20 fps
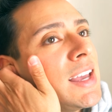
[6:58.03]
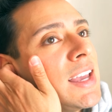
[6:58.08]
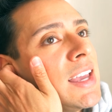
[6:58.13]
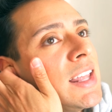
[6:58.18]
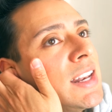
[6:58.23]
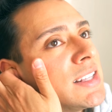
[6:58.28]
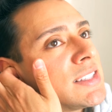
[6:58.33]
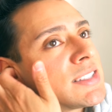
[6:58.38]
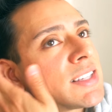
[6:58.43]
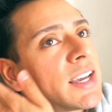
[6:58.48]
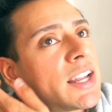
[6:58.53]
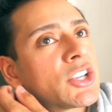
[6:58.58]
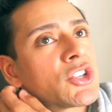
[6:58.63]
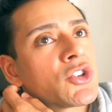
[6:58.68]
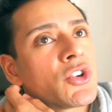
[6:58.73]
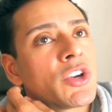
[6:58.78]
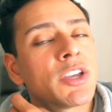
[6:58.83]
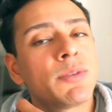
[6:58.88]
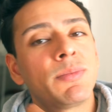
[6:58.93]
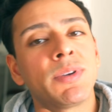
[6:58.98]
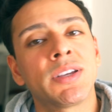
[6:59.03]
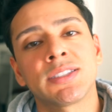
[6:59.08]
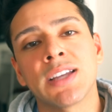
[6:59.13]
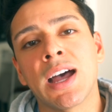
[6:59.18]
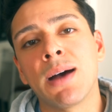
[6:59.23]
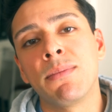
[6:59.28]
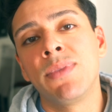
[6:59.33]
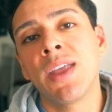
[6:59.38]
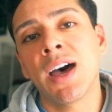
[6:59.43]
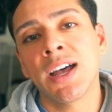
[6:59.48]
And it's kind of tricky because
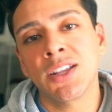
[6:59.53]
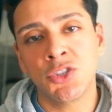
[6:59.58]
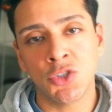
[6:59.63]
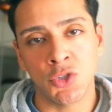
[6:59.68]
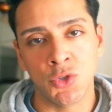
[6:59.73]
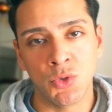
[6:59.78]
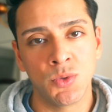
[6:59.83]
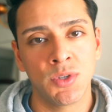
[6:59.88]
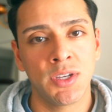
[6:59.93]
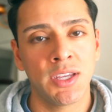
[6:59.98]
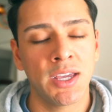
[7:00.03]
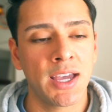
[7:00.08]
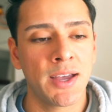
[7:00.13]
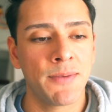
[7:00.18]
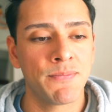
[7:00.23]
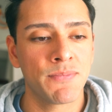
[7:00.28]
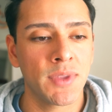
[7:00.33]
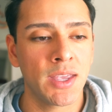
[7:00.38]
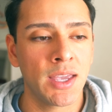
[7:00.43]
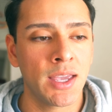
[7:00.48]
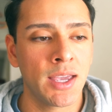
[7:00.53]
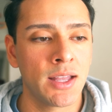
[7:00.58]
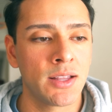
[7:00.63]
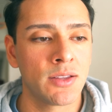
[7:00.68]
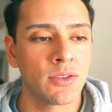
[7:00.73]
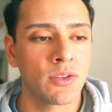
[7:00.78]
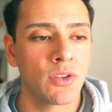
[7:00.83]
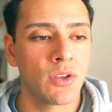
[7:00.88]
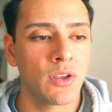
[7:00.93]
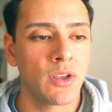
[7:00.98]
I'm not tuned yet,
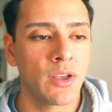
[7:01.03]
and